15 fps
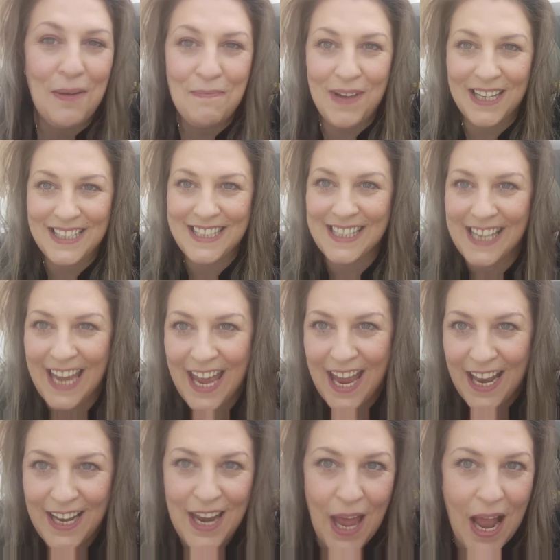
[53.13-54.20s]
my
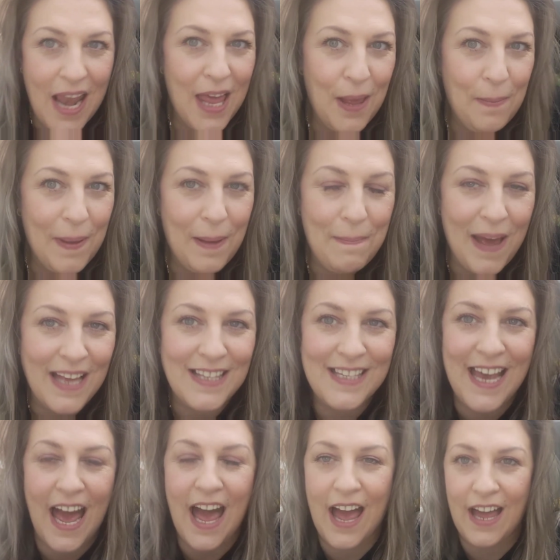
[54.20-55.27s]
skin a little bit
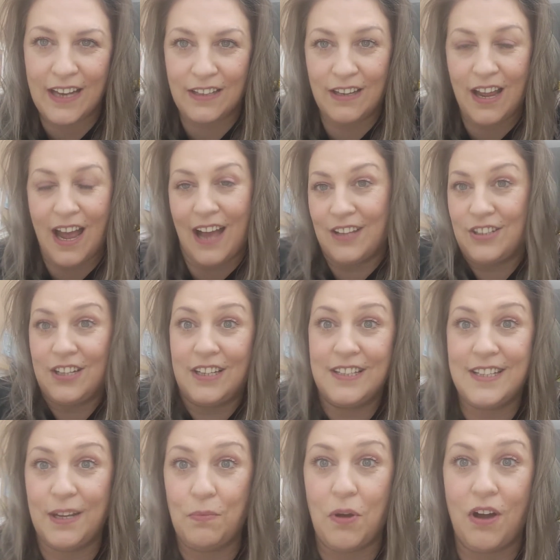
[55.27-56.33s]
better and actually
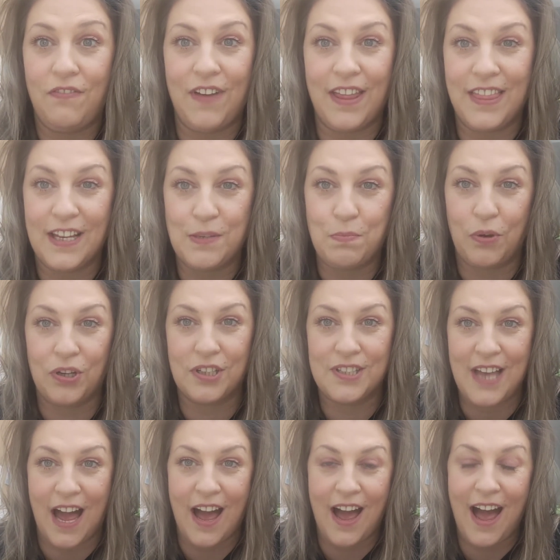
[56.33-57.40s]
see what effect these
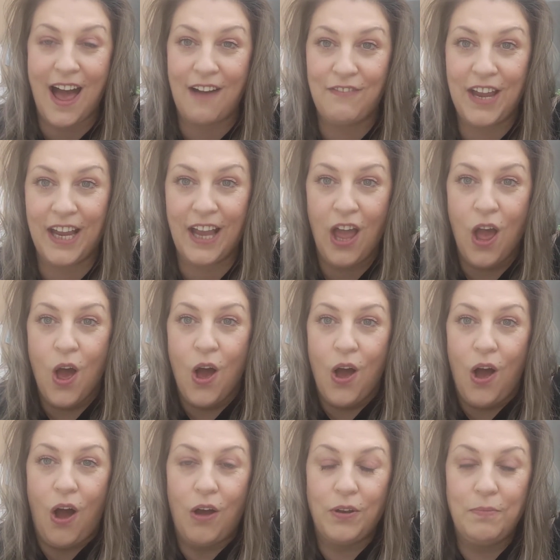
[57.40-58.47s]
products are having
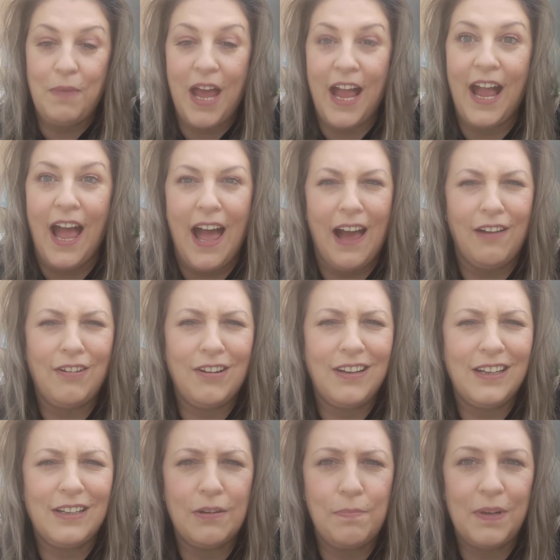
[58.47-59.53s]
on me. I've got
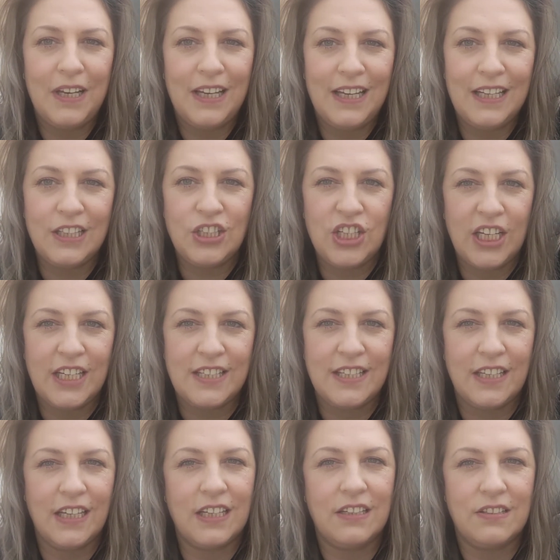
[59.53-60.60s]
a couple of little cheats
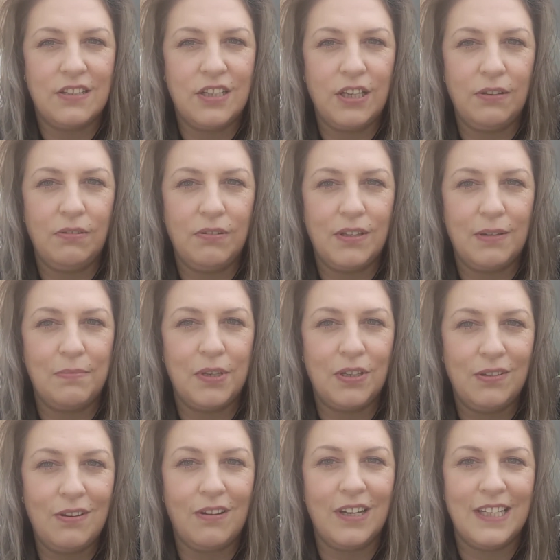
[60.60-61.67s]
in here because two of them
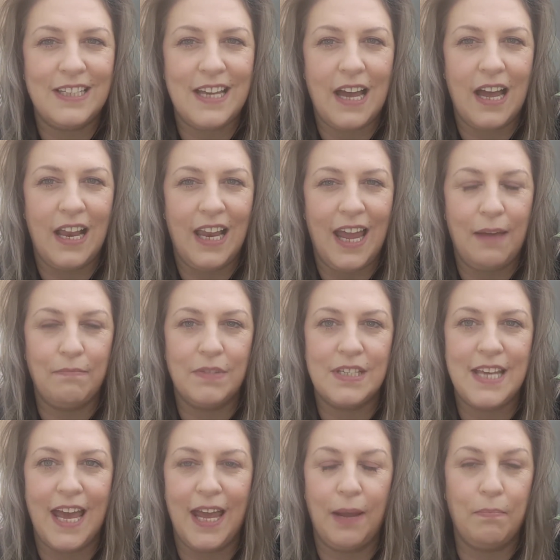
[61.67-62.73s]
are not entirely
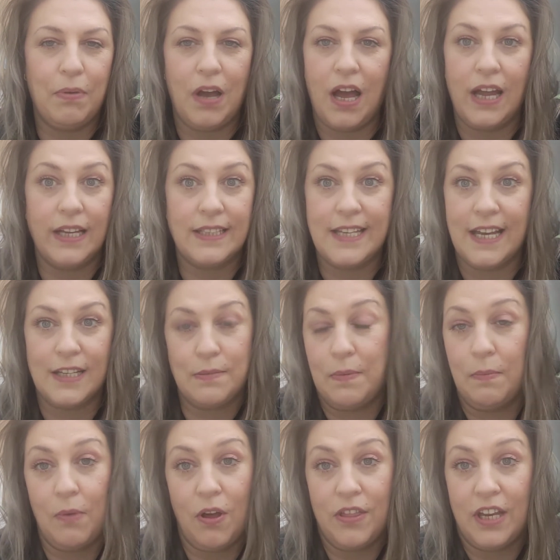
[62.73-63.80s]
empty, but it takes
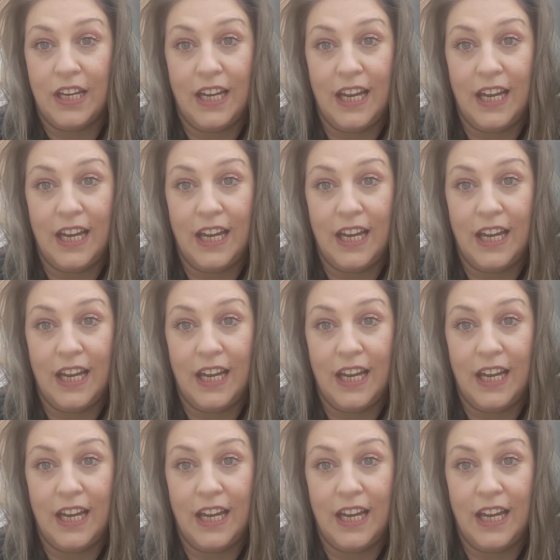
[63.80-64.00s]
me more than